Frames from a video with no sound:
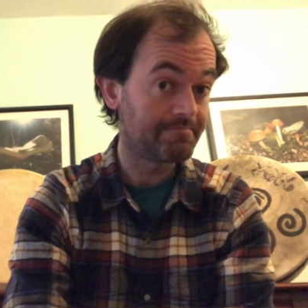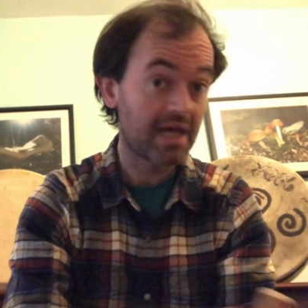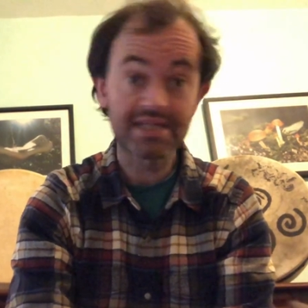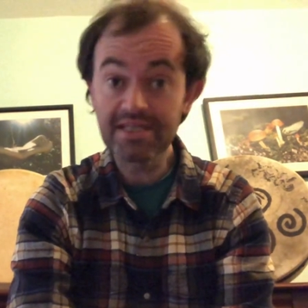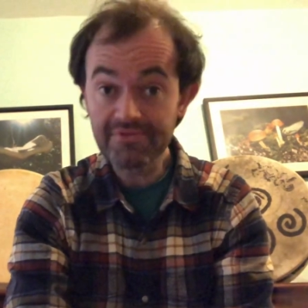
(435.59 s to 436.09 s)

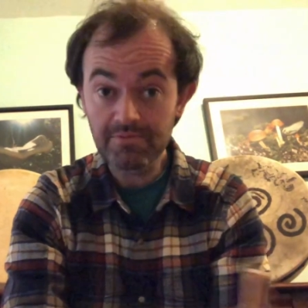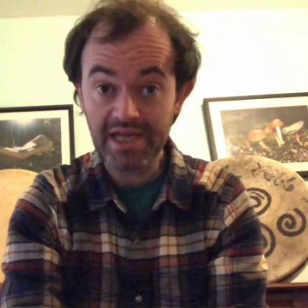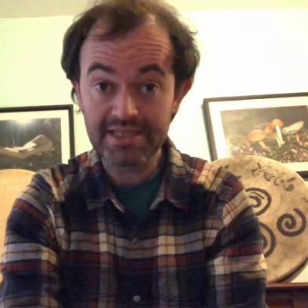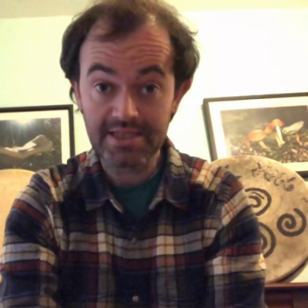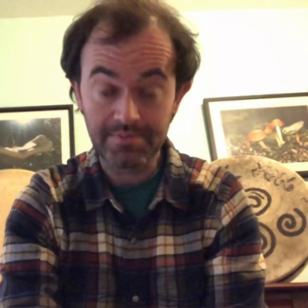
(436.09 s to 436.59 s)
And even
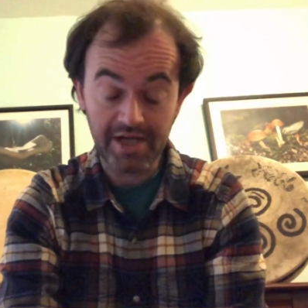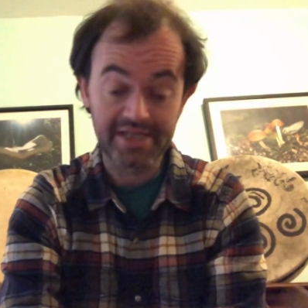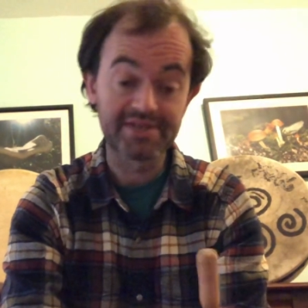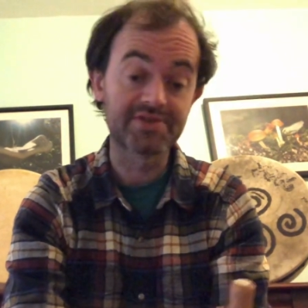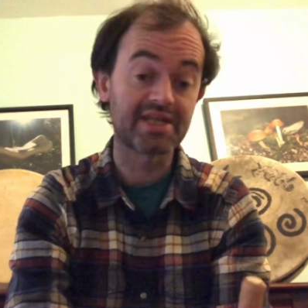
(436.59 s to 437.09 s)
went to the
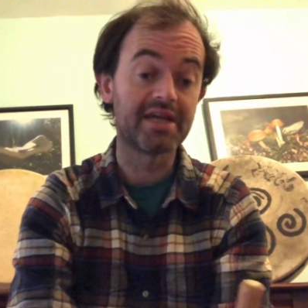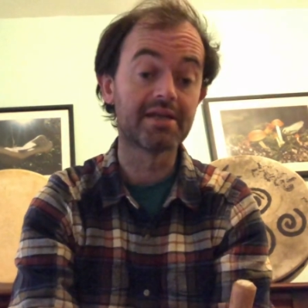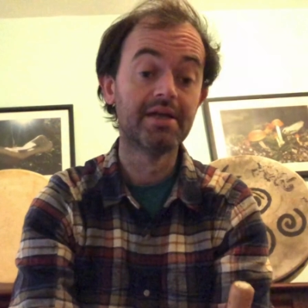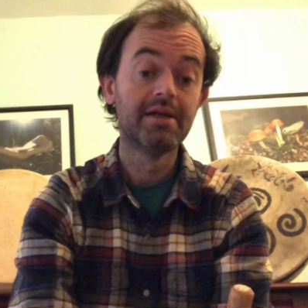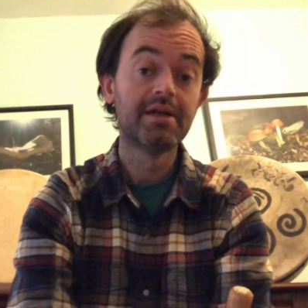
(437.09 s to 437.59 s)
point of
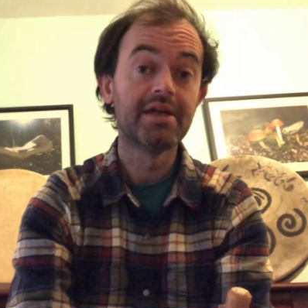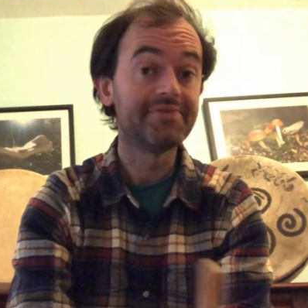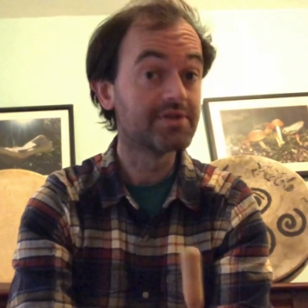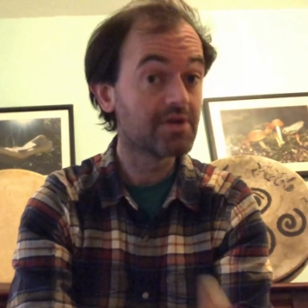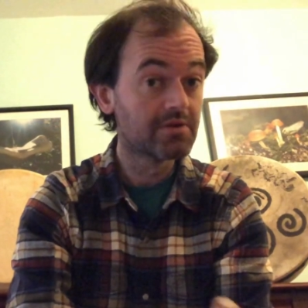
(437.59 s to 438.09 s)
saying, if
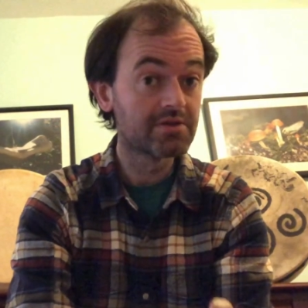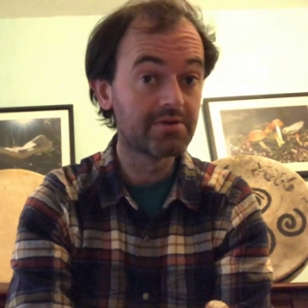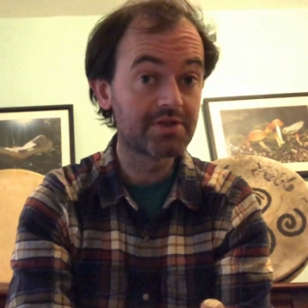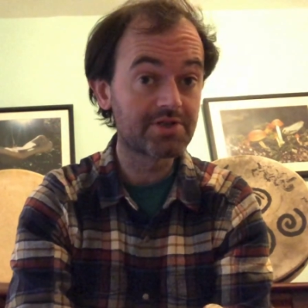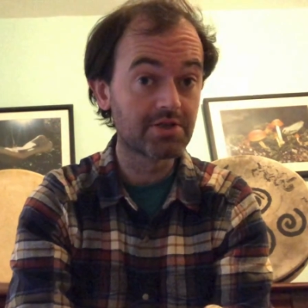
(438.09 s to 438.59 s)
you don't know
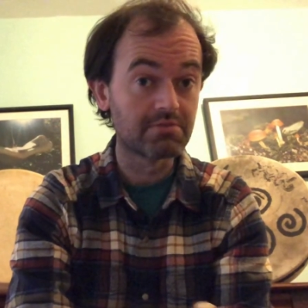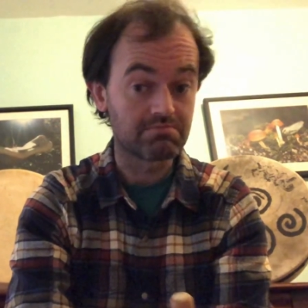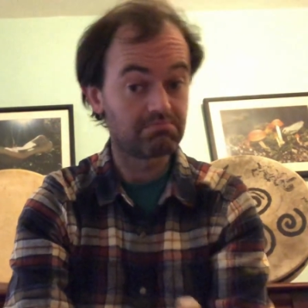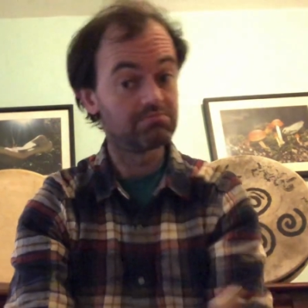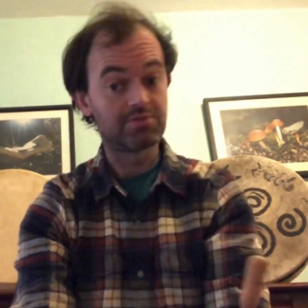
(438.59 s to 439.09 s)
the tune,
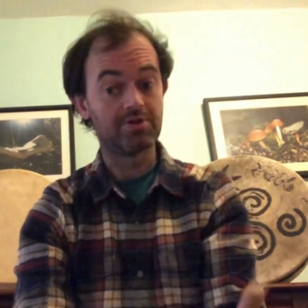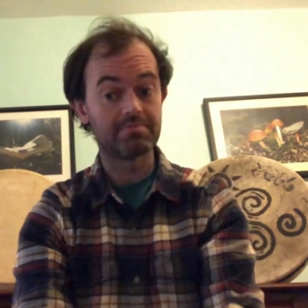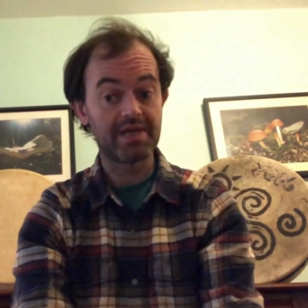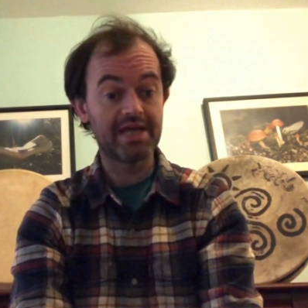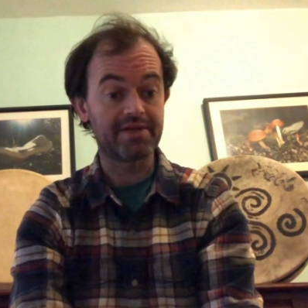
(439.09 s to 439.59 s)
don't
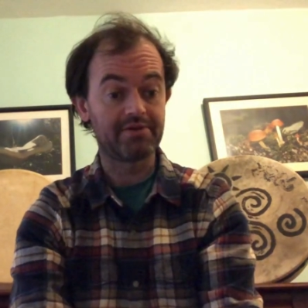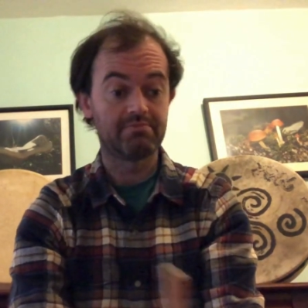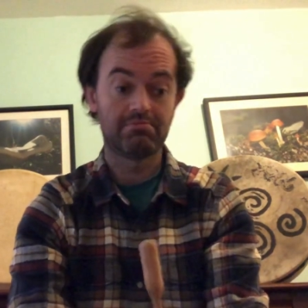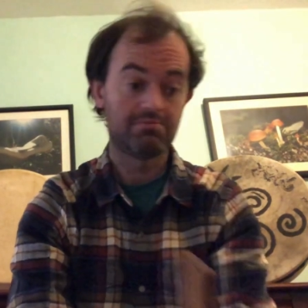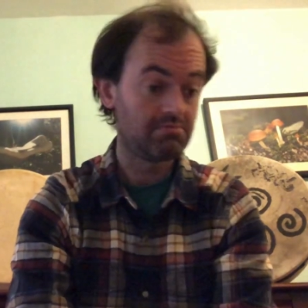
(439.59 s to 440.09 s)
play it,
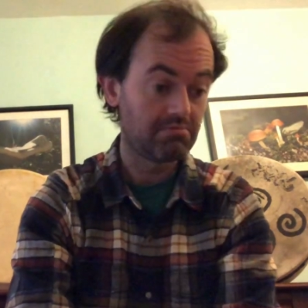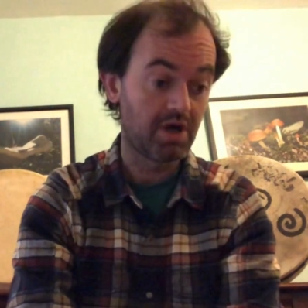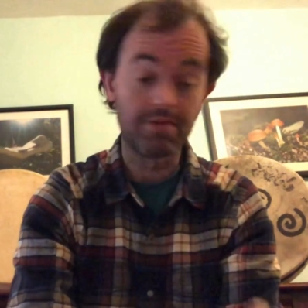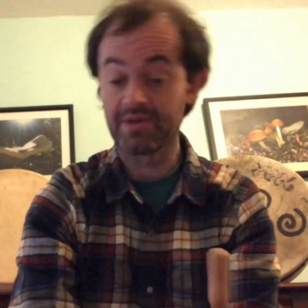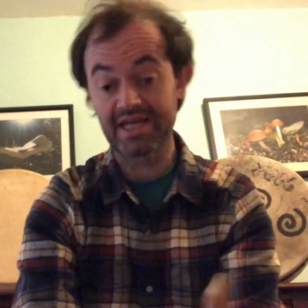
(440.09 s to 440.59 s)

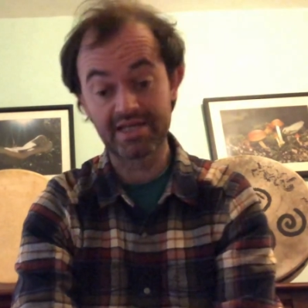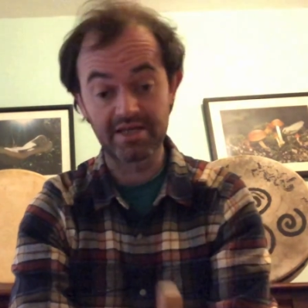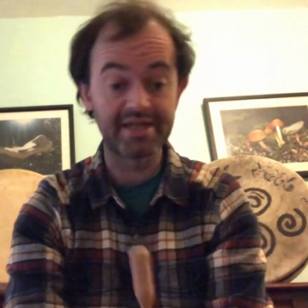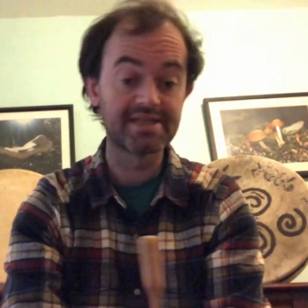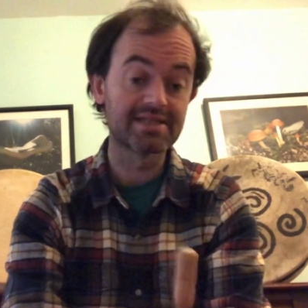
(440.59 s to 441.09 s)
or play it
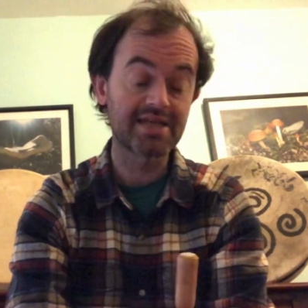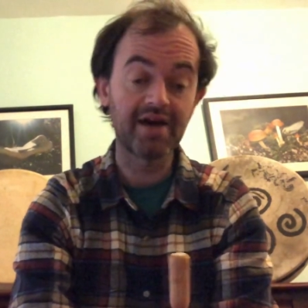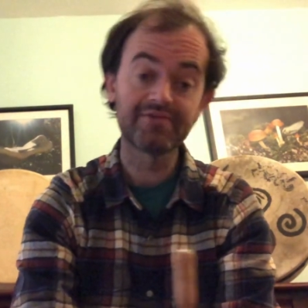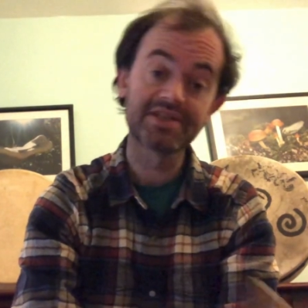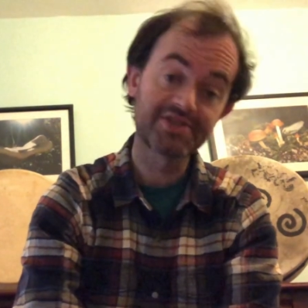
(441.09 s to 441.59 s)
nice and
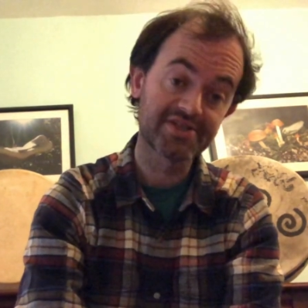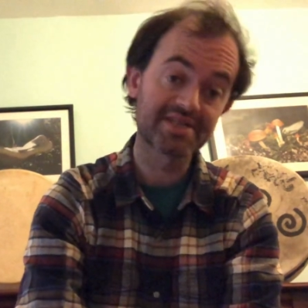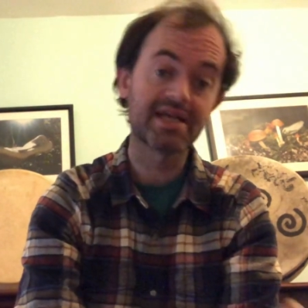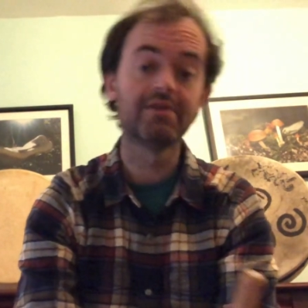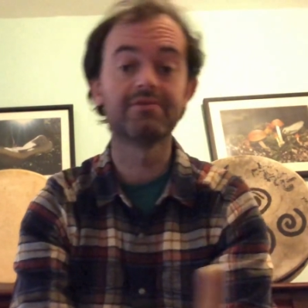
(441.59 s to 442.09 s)
softly to
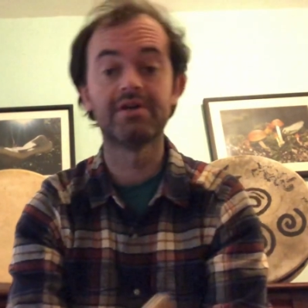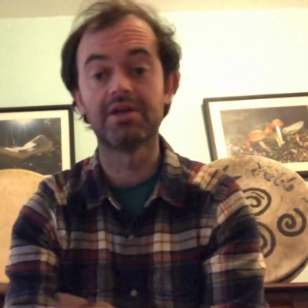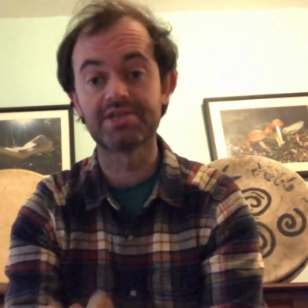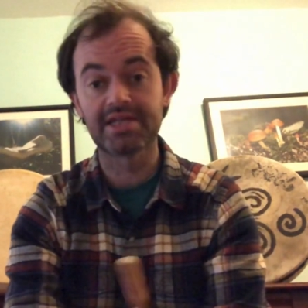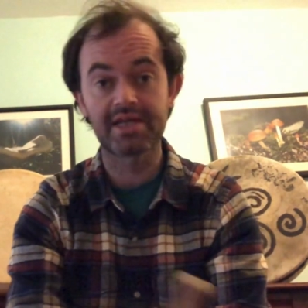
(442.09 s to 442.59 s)
yourself
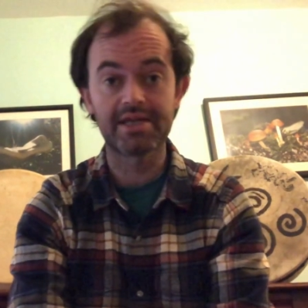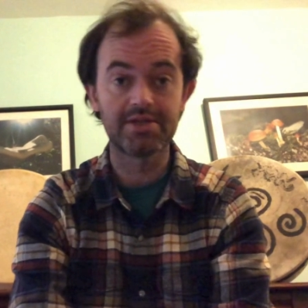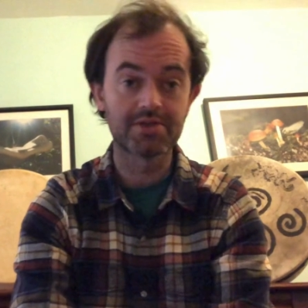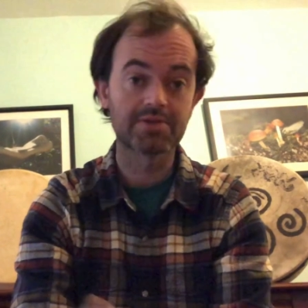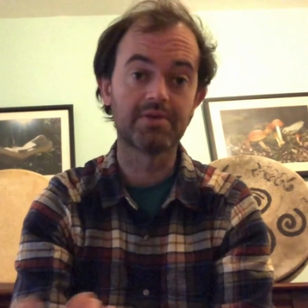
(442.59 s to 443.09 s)
until you get
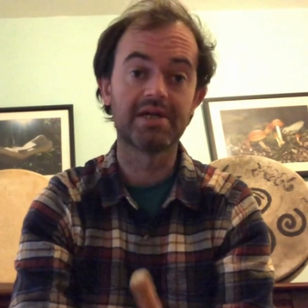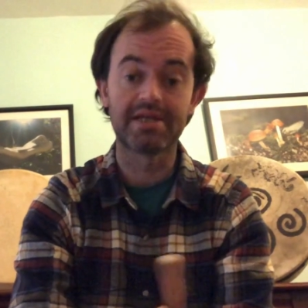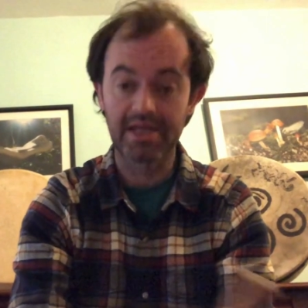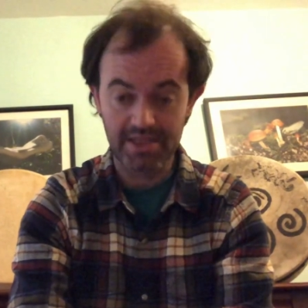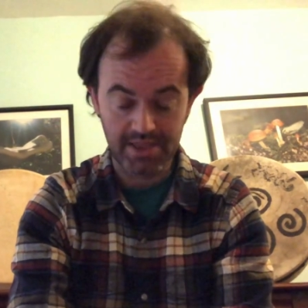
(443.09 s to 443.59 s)
used to it, and
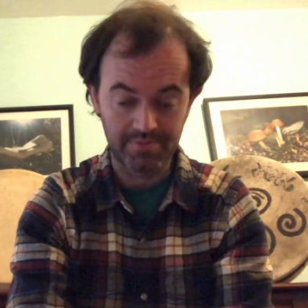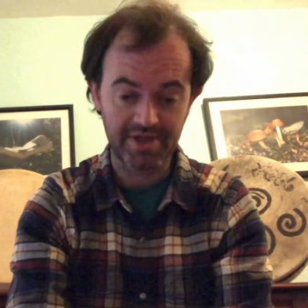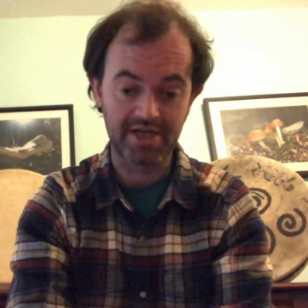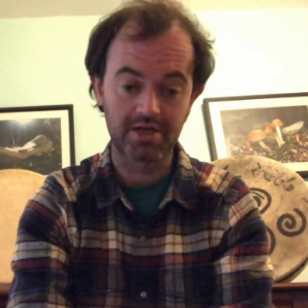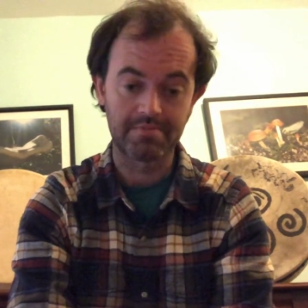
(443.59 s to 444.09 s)
then you can
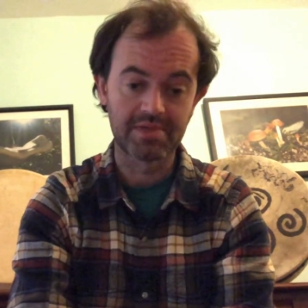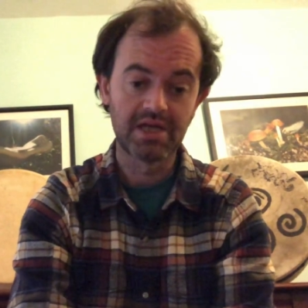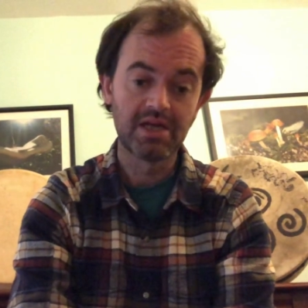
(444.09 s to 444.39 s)
bring it up.